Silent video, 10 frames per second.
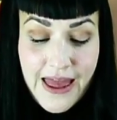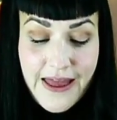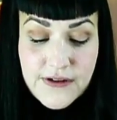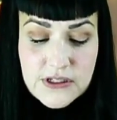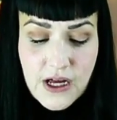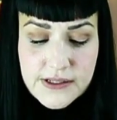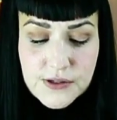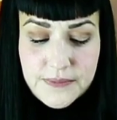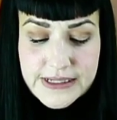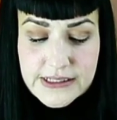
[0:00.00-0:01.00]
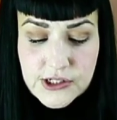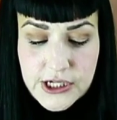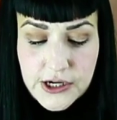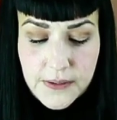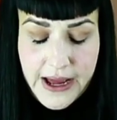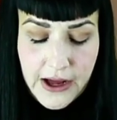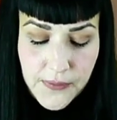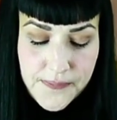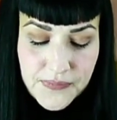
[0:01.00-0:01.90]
And there's also a message here about